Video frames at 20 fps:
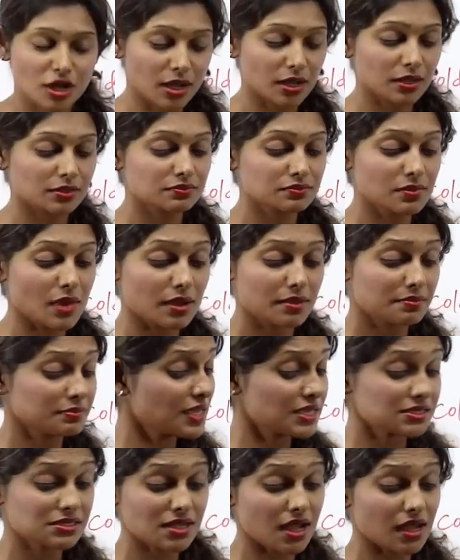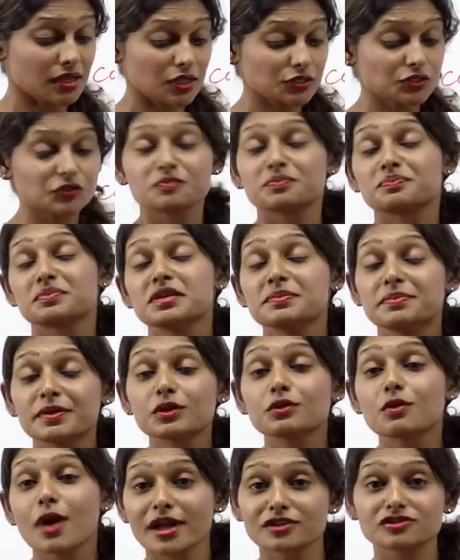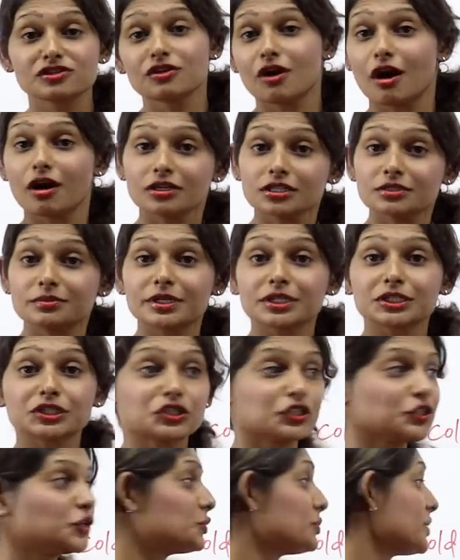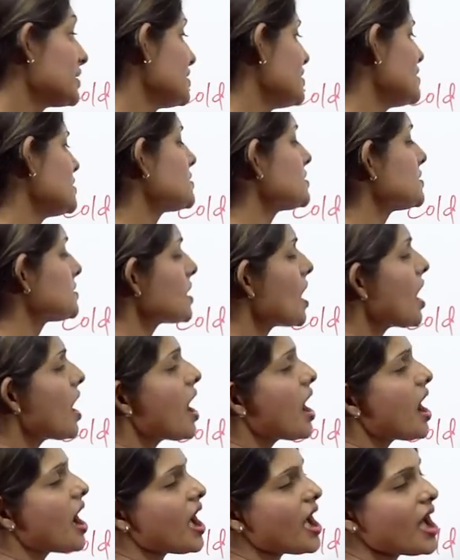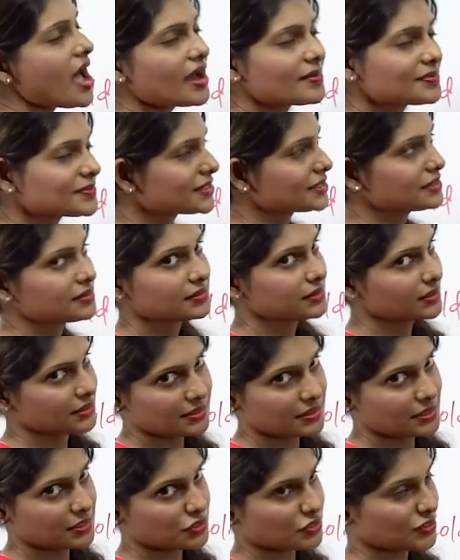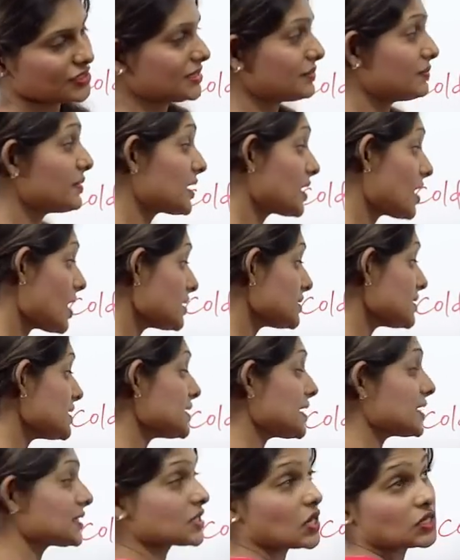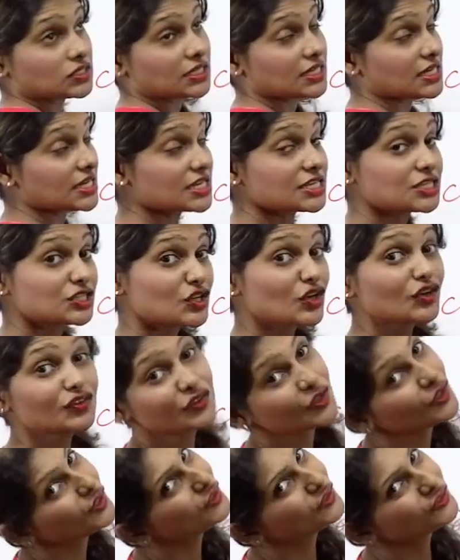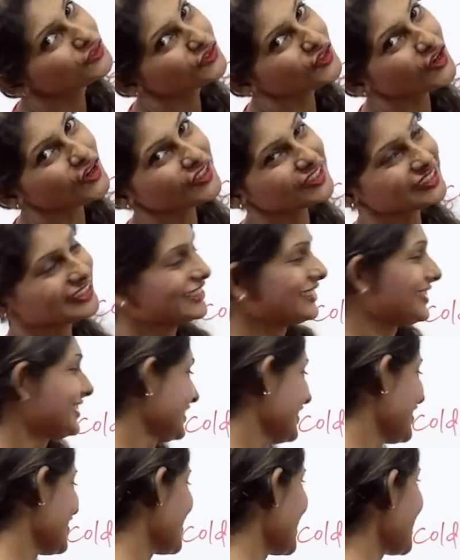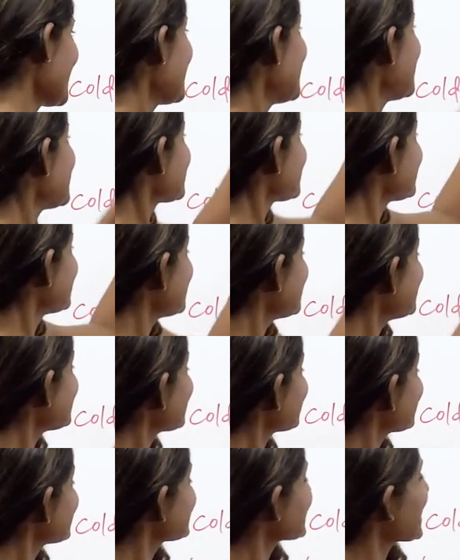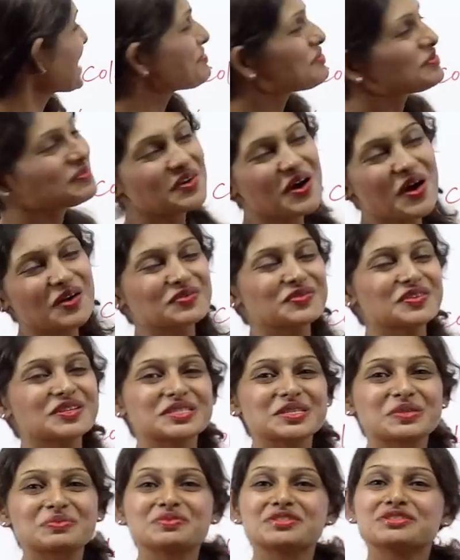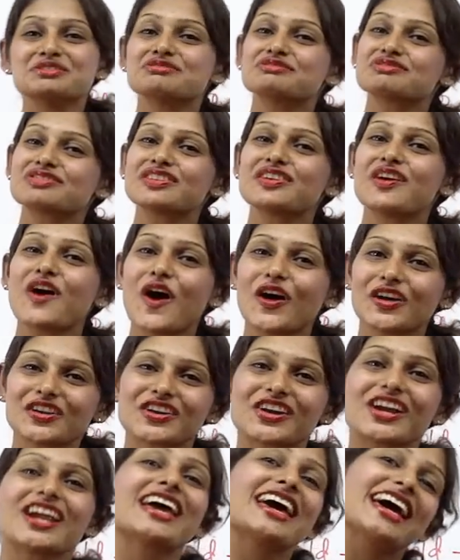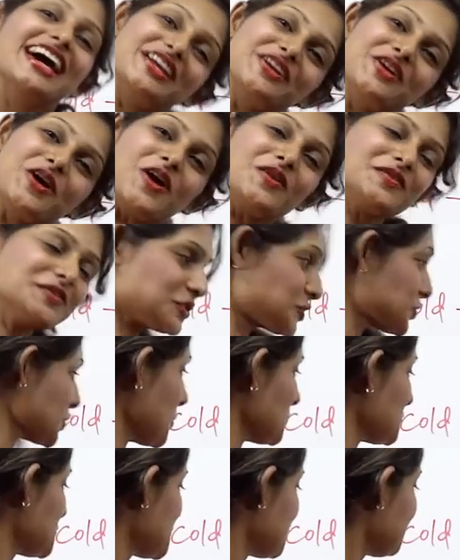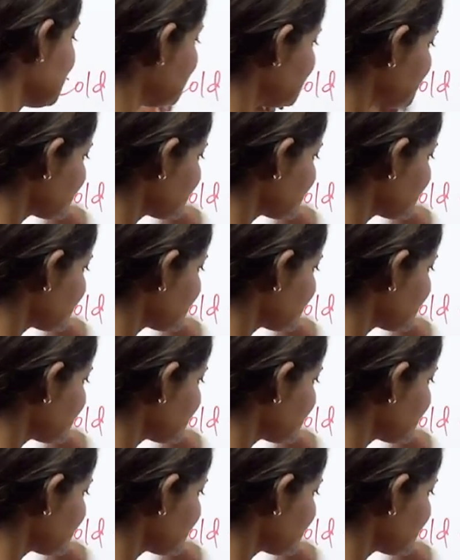there's a lot of people who actually order mochaccino, but this is absolutely delicious because it has got a hint of chocolate, okay? So these are the type of coffees that we usually order at coffee shops.